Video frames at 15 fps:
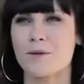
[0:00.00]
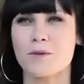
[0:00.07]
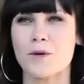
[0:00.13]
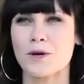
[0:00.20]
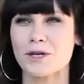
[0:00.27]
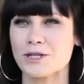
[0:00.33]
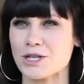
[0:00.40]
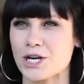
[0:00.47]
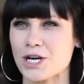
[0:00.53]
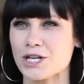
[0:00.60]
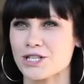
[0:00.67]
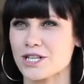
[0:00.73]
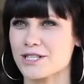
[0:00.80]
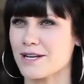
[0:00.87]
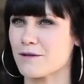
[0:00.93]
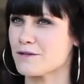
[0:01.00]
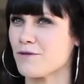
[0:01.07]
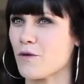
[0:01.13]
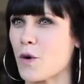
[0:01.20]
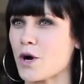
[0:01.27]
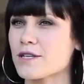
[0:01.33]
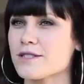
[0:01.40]
up going to church because I was
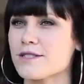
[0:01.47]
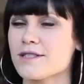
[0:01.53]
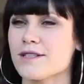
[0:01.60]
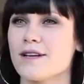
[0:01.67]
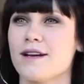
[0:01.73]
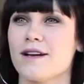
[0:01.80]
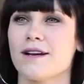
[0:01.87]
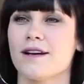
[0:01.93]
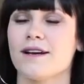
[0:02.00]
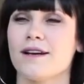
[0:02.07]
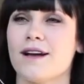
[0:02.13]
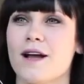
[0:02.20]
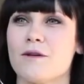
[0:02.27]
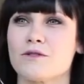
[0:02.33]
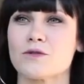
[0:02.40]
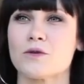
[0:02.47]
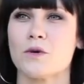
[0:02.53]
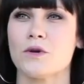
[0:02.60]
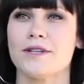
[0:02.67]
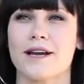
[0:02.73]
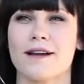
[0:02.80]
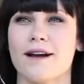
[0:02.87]
forced. I was
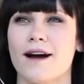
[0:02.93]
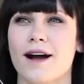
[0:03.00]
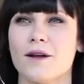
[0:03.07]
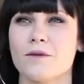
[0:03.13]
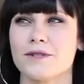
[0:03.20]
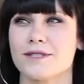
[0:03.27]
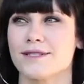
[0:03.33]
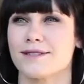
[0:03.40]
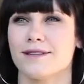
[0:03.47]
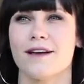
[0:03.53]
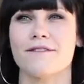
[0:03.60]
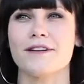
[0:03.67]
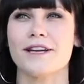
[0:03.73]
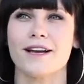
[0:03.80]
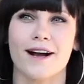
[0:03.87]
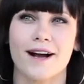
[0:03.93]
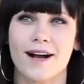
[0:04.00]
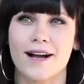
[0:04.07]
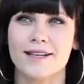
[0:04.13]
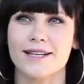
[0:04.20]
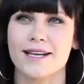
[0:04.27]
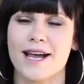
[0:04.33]
told that God was this loving
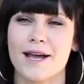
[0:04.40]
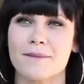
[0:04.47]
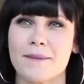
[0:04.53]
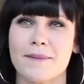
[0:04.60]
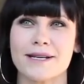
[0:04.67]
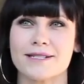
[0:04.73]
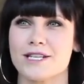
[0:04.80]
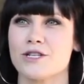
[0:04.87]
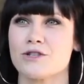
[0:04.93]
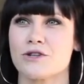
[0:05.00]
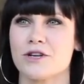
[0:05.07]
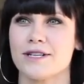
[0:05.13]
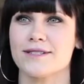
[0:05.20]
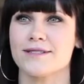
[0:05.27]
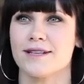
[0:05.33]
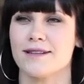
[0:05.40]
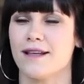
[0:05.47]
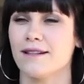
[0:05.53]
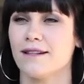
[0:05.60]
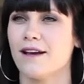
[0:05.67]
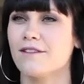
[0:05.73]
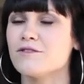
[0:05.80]
God that had my best interest and
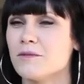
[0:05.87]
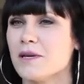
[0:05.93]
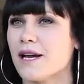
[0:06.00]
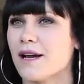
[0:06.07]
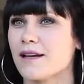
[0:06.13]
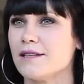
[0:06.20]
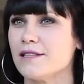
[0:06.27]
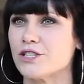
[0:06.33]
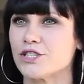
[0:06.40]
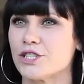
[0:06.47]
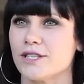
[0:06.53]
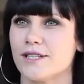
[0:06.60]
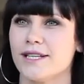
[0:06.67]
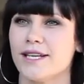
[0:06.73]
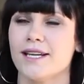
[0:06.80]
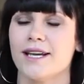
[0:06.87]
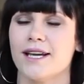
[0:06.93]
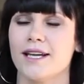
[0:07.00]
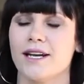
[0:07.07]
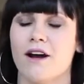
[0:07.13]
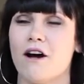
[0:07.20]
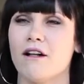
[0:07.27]
that loved me unconditionally,
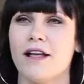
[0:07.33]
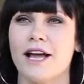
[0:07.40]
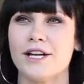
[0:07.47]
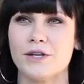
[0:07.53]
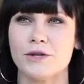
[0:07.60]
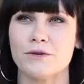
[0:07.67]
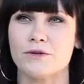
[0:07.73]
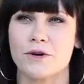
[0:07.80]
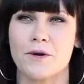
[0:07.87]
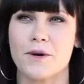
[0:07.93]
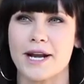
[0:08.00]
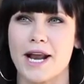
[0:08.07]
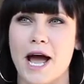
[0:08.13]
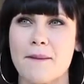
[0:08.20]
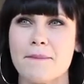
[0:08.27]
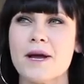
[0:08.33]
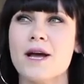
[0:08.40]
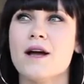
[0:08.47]
and all I knew growing up